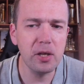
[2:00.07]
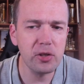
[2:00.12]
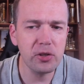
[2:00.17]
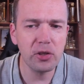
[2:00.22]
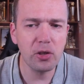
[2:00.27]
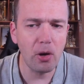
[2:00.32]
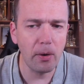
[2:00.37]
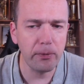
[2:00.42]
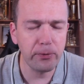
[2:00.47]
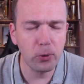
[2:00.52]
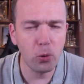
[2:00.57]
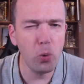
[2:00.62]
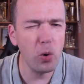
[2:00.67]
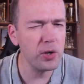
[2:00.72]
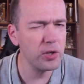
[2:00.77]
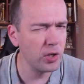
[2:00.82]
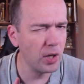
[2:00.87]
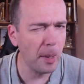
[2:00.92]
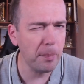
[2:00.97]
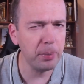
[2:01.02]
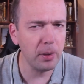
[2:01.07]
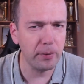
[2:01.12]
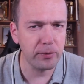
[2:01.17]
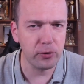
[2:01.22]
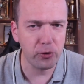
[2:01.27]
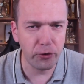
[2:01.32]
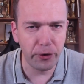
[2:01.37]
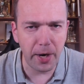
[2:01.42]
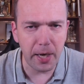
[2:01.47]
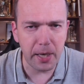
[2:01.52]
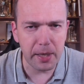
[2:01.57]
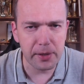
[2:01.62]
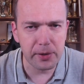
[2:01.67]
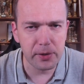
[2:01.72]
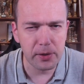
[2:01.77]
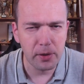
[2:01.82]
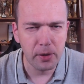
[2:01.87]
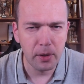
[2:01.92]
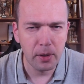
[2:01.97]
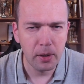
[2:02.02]
there's of course a couple of
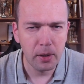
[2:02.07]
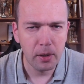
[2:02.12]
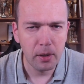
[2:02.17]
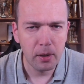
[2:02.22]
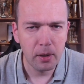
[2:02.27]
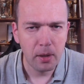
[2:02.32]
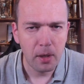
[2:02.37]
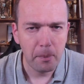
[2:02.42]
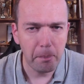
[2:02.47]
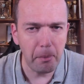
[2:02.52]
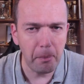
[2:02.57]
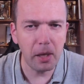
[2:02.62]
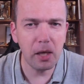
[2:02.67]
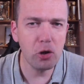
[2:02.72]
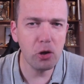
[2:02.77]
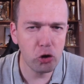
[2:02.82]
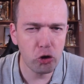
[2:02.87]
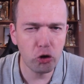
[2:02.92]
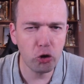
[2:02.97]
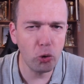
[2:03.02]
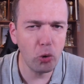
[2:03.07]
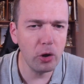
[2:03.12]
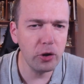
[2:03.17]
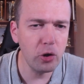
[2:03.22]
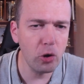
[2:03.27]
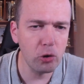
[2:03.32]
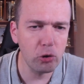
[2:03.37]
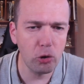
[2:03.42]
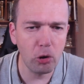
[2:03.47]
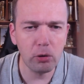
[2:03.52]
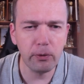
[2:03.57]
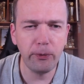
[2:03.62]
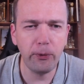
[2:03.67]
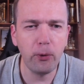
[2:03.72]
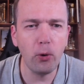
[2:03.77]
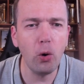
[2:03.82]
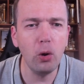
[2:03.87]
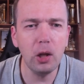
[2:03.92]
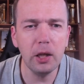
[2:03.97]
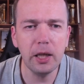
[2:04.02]
tricks. Make sure you're not
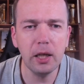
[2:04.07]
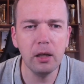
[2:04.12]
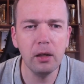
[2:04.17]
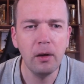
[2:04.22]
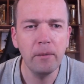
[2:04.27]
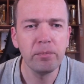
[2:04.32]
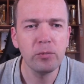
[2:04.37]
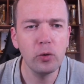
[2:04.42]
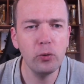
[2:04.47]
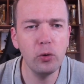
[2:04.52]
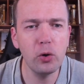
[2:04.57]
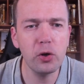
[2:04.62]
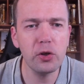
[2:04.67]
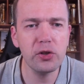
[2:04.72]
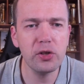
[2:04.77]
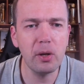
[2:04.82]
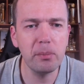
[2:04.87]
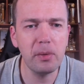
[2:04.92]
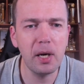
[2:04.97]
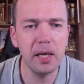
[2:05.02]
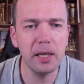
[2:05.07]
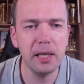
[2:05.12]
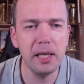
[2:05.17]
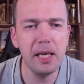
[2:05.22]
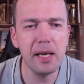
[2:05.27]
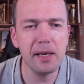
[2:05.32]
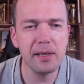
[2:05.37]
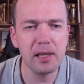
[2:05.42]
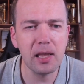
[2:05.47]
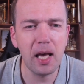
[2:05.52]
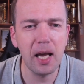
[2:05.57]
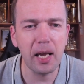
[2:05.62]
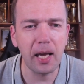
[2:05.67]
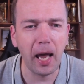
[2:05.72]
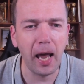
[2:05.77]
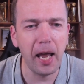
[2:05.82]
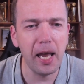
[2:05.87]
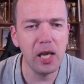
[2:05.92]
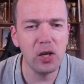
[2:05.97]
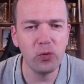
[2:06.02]
falling for some ideas
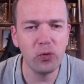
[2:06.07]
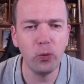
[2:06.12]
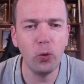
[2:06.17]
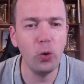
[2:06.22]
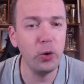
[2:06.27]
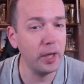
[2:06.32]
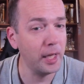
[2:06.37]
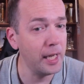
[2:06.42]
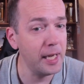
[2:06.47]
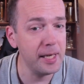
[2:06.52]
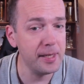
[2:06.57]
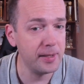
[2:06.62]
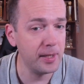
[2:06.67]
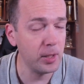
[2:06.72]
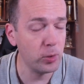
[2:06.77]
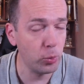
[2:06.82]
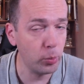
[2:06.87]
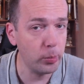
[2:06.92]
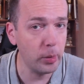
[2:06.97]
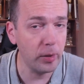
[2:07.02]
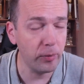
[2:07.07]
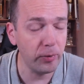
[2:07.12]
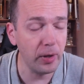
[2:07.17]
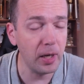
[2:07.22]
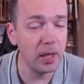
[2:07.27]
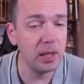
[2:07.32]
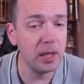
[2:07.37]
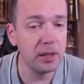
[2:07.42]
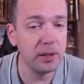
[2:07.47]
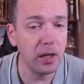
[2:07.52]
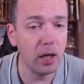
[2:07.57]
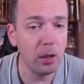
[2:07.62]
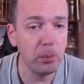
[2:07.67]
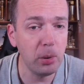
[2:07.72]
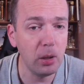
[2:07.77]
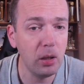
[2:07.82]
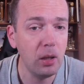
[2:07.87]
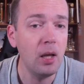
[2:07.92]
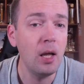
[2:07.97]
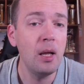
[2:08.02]
like h4, e6 would be really
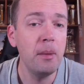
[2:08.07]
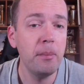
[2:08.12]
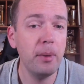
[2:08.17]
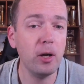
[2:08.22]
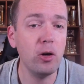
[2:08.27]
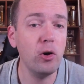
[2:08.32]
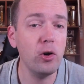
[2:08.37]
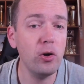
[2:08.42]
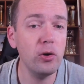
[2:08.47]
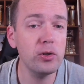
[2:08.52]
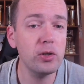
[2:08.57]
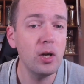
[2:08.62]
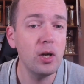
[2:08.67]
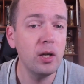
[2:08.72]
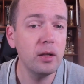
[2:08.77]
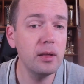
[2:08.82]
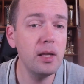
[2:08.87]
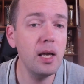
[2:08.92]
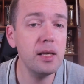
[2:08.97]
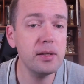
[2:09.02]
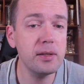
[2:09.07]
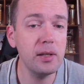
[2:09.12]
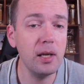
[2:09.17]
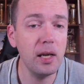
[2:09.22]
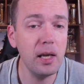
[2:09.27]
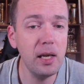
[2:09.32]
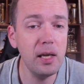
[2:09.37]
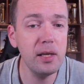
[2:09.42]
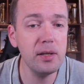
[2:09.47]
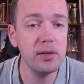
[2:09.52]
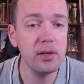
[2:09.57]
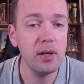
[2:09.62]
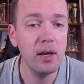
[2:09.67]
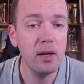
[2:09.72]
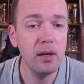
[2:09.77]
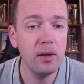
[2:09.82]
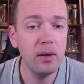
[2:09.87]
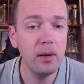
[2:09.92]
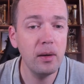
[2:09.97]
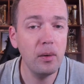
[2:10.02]
terrible because this
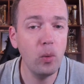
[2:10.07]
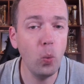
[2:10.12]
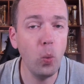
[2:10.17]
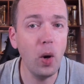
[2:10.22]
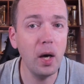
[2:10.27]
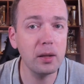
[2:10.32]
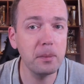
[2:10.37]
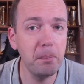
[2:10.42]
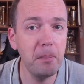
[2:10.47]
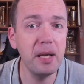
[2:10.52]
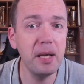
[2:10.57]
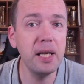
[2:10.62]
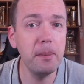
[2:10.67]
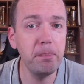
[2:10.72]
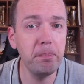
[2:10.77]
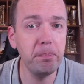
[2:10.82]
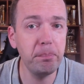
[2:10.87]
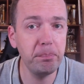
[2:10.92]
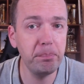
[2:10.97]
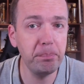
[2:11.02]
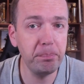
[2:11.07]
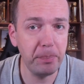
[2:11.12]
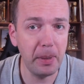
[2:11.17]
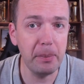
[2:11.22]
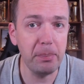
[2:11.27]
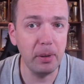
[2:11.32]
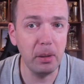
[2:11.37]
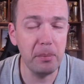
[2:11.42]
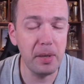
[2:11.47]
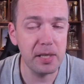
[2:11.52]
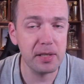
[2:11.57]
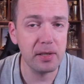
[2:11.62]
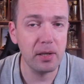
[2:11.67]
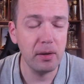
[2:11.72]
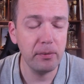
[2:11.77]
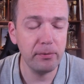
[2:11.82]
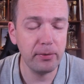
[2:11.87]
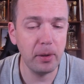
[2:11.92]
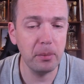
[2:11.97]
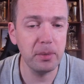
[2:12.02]
is what many people miss
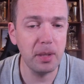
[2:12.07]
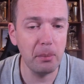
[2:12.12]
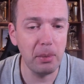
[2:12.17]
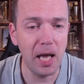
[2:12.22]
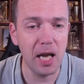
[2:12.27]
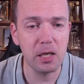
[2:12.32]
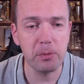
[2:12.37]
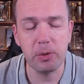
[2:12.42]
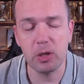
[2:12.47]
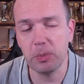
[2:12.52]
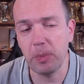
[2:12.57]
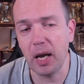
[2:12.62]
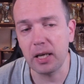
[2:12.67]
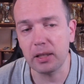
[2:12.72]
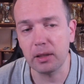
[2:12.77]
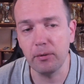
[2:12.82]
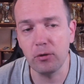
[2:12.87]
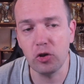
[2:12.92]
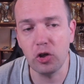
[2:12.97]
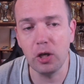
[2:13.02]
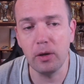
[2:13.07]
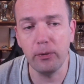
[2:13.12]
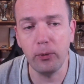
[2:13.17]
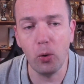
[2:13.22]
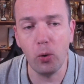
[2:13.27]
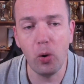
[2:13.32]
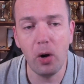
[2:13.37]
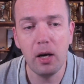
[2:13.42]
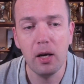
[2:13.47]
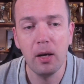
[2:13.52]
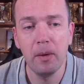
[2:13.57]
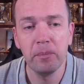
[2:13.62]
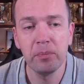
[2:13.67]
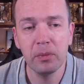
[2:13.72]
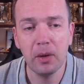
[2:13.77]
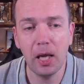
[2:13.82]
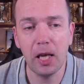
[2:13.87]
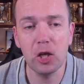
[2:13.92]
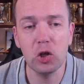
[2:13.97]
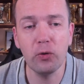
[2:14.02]
from the black's perspective. g4,
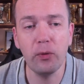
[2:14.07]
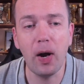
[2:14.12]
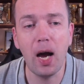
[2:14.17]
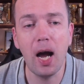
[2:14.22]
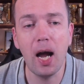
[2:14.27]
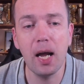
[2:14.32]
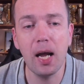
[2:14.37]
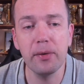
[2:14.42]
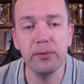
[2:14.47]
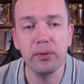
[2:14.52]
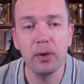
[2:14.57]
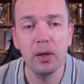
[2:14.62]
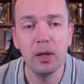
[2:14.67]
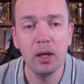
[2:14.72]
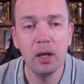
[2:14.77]
h5,